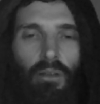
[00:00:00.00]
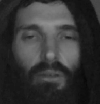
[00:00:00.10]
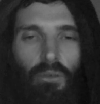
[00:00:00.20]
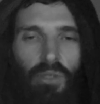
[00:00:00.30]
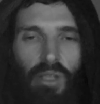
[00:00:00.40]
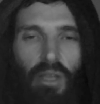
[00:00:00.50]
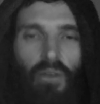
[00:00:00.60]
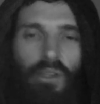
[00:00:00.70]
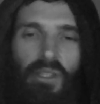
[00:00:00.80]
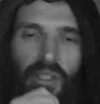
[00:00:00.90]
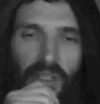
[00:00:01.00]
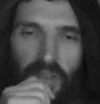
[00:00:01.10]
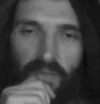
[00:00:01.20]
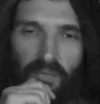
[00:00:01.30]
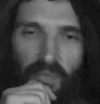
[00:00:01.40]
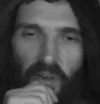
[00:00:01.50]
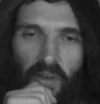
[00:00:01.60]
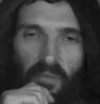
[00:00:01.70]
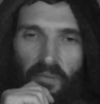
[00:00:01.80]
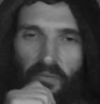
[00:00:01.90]
wouldn't say criticism,
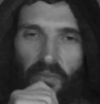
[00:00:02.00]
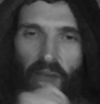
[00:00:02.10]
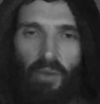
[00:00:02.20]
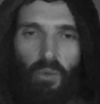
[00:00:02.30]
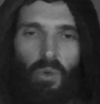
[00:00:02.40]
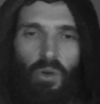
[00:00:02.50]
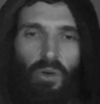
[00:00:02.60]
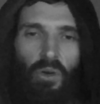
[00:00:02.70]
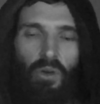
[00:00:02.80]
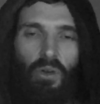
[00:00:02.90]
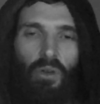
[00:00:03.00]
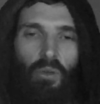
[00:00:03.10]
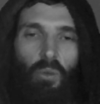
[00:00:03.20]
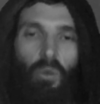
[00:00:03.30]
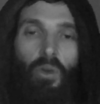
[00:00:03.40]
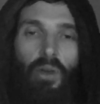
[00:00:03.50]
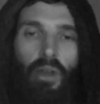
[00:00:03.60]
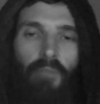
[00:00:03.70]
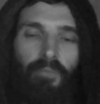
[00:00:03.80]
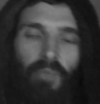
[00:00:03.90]
but my one
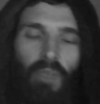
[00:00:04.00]
worry